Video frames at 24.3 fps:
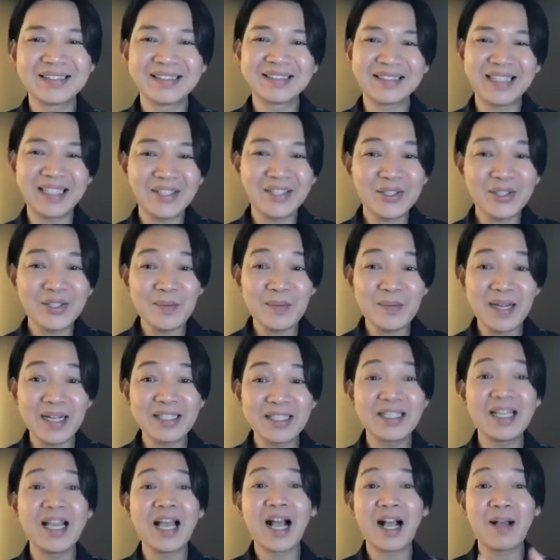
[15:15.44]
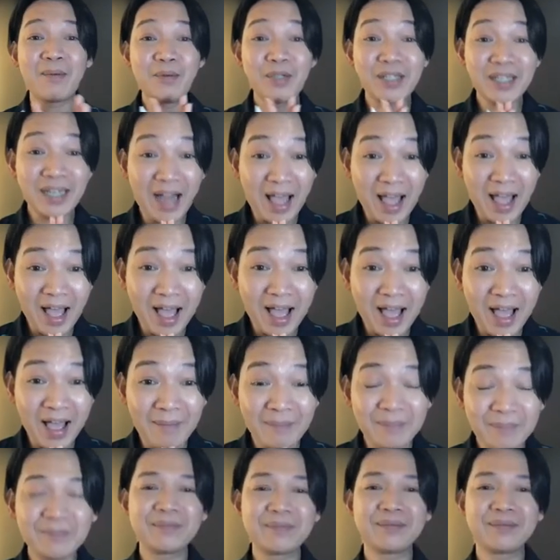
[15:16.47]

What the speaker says: Thank you so much. Kabun krap.